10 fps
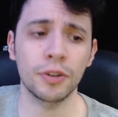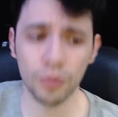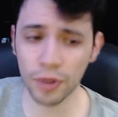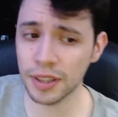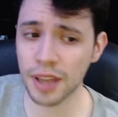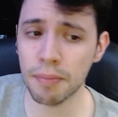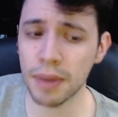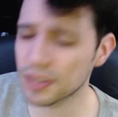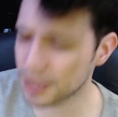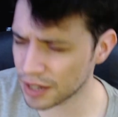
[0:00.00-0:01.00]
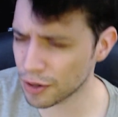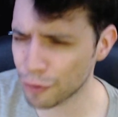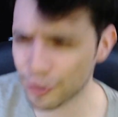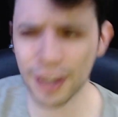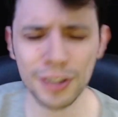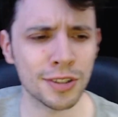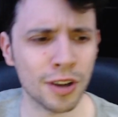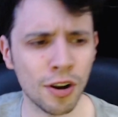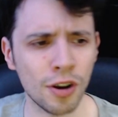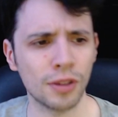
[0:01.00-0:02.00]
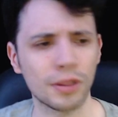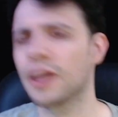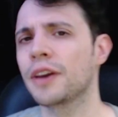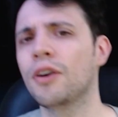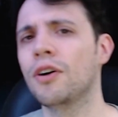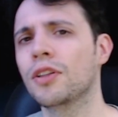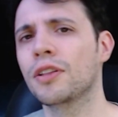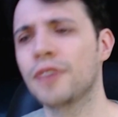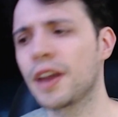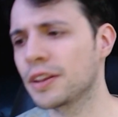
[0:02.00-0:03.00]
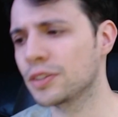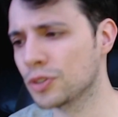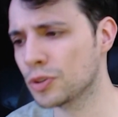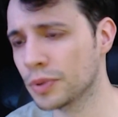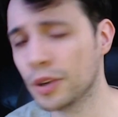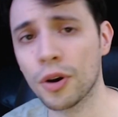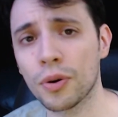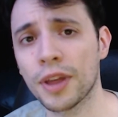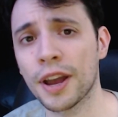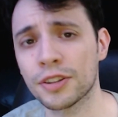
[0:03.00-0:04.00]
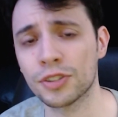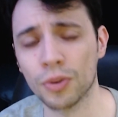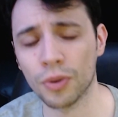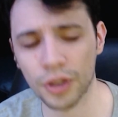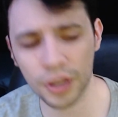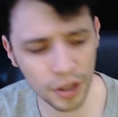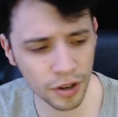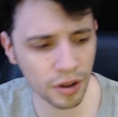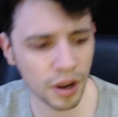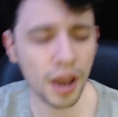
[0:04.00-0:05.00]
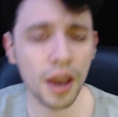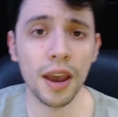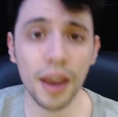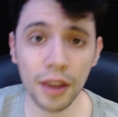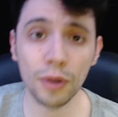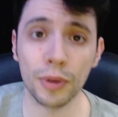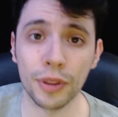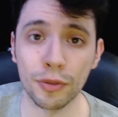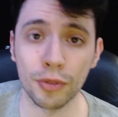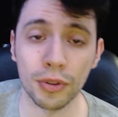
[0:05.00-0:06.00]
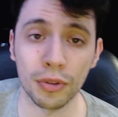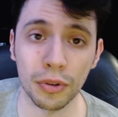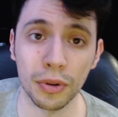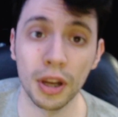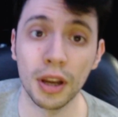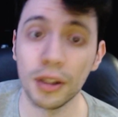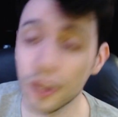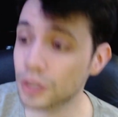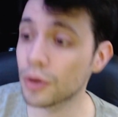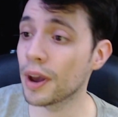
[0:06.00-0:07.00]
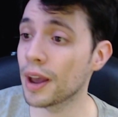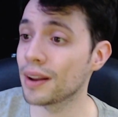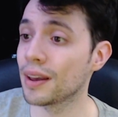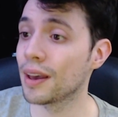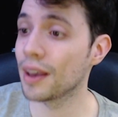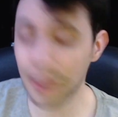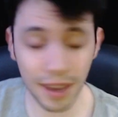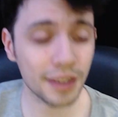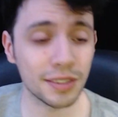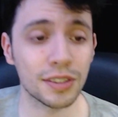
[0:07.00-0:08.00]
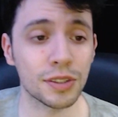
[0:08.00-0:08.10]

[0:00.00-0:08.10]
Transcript: ring that bell, set notifications to all. Let all of AnyTube know that you're here. And without further ado, let's go ahead and get into this